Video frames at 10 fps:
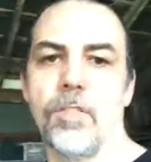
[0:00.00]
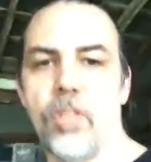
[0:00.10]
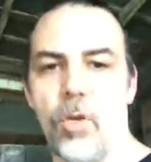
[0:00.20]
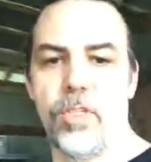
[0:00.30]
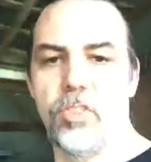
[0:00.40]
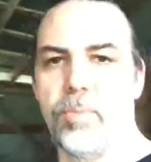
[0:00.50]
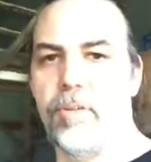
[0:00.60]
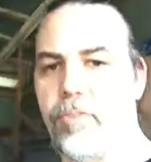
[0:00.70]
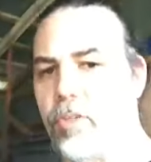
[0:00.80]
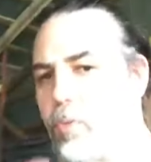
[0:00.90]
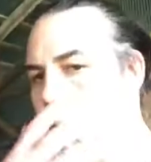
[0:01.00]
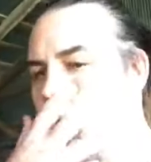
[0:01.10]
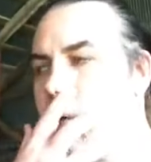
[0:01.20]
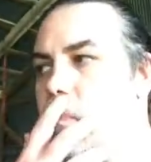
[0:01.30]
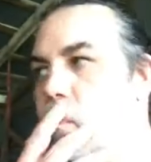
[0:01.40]
So this is my first
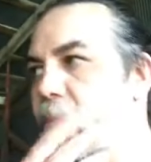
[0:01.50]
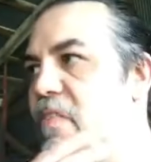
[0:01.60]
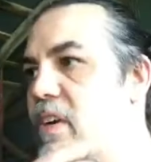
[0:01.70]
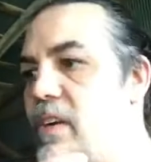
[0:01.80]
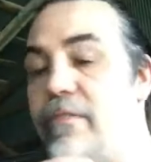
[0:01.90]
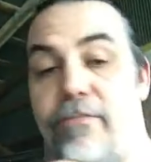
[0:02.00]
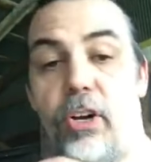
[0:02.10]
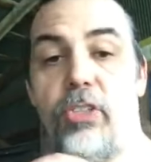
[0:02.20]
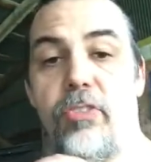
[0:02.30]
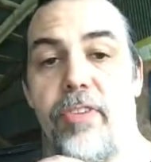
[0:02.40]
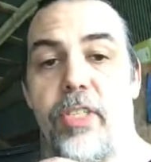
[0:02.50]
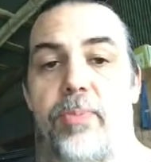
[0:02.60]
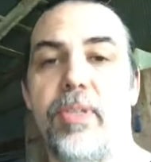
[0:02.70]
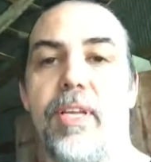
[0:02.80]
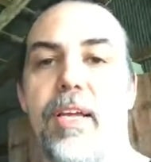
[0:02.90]
one, my very first
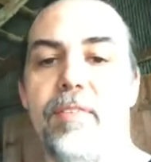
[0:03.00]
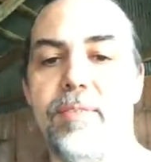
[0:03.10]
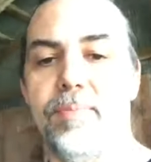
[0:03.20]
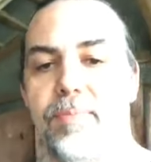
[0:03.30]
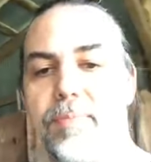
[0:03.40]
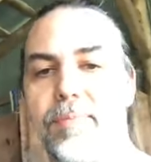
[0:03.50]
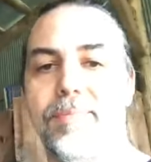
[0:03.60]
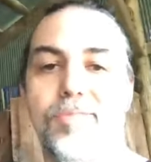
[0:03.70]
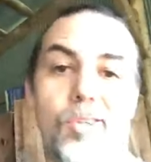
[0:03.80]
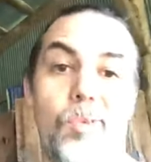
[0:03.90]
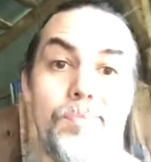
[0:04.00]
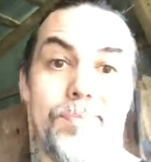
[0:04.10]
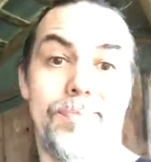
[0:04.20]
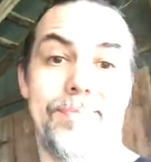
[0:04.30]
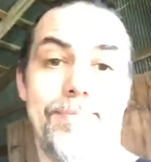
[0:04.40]
Facebook Live. So
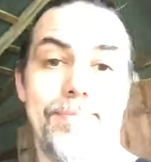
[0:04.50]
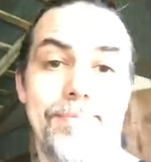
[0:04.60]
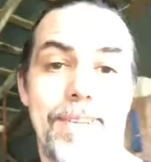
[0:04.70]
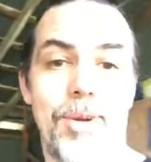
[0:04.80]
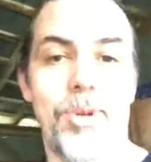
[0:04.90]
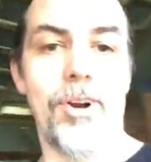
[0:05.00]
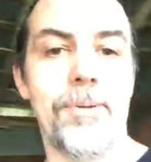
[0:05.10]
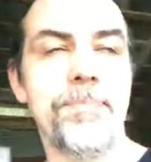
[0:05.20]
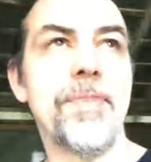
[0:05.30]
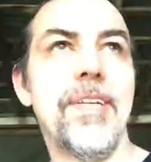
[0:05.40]
here we are.